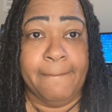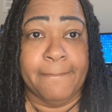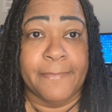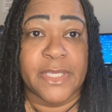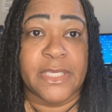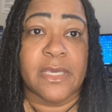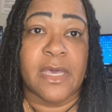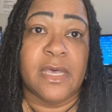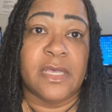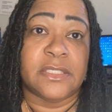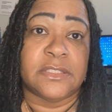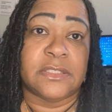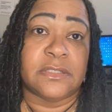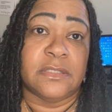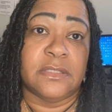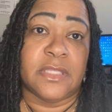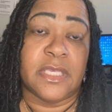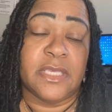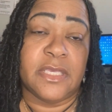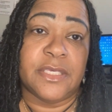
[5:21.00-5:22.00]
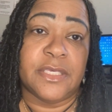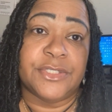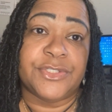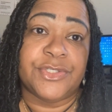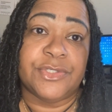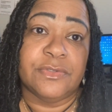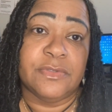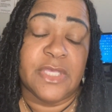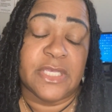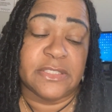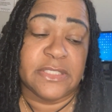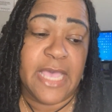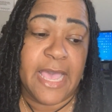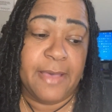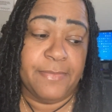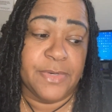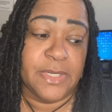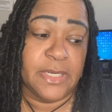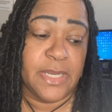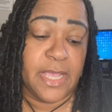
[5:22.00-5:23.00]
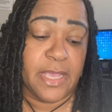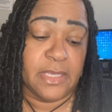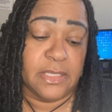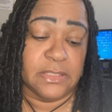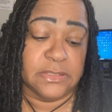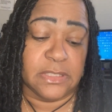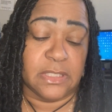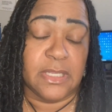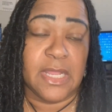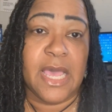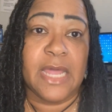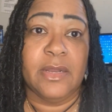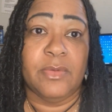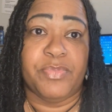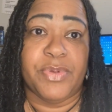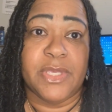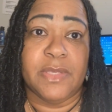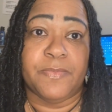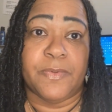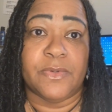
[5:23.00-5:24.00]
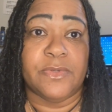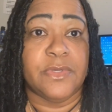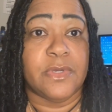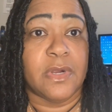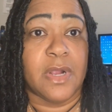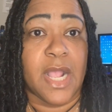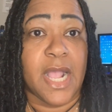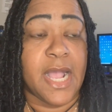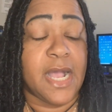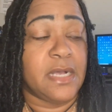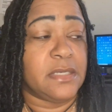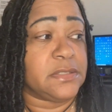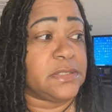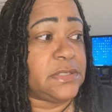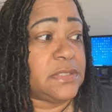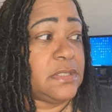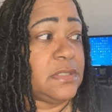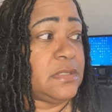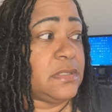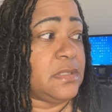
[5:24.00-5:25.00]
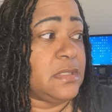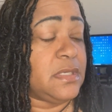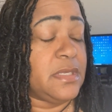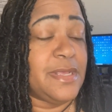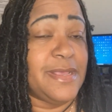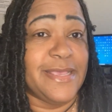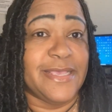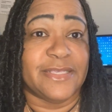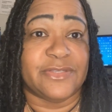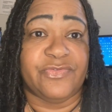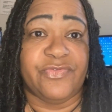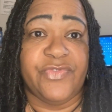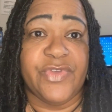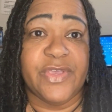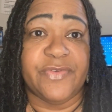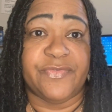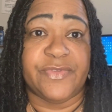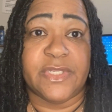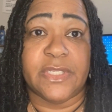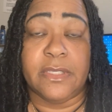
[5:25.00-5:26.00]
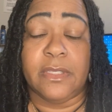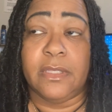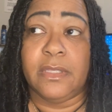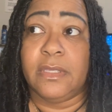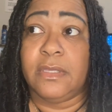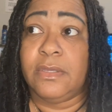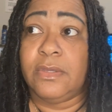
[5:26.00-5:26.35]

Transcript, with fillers: because the issue that's happening now is a lot of people your housing is 50